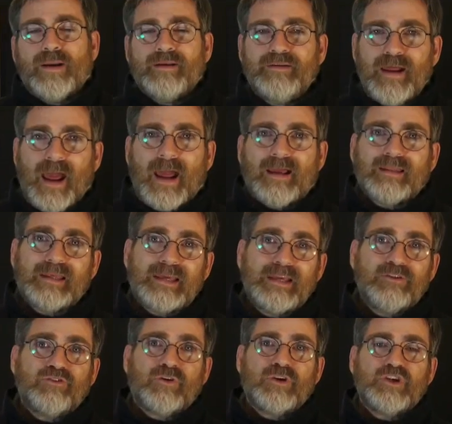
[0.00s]
and attack the
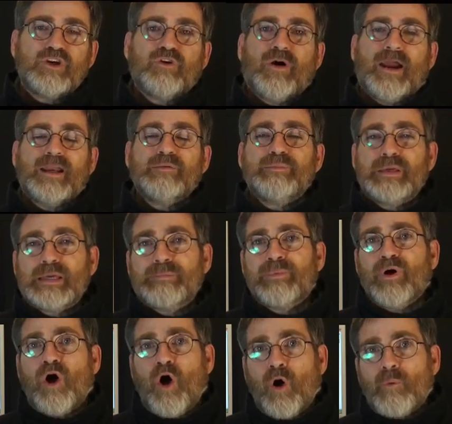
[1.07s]
eastern Ukraine
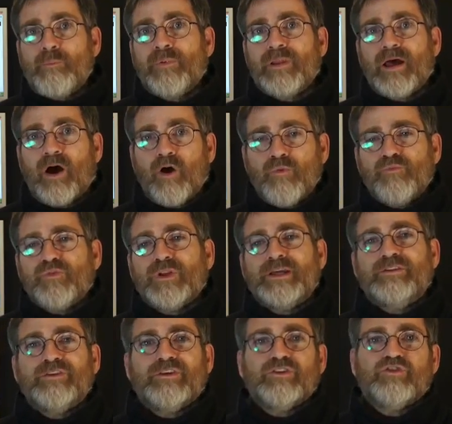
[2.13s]
people,
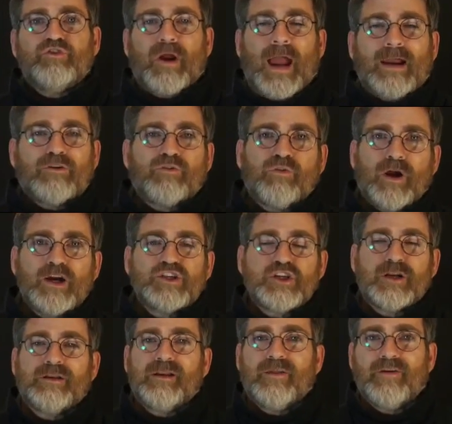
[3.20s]
hopefully to distract
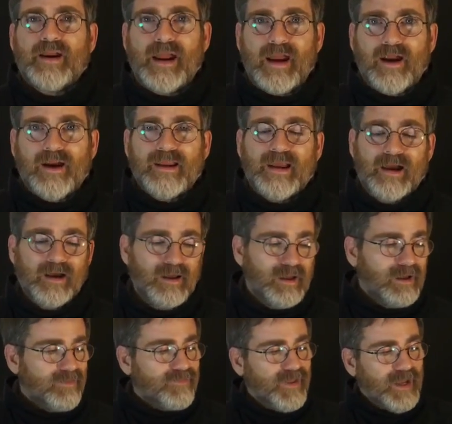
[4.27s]
Russia in another area.
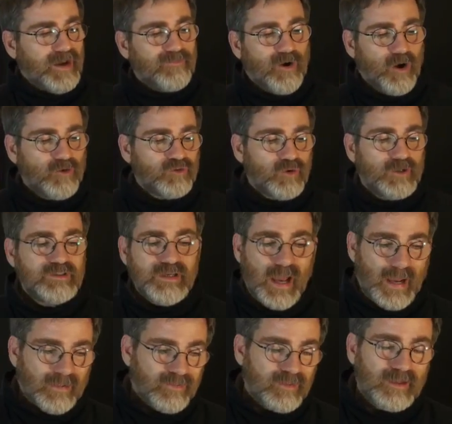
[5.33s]
They have also
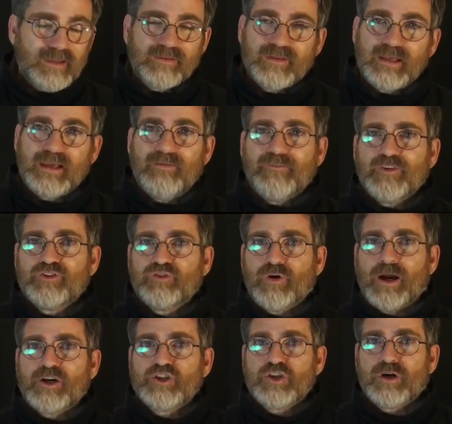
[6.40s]
attacked the
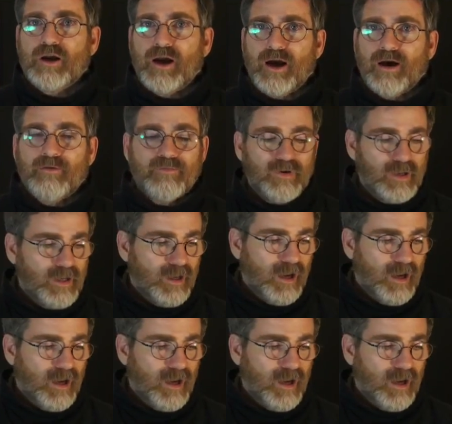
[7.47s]
infrastructure of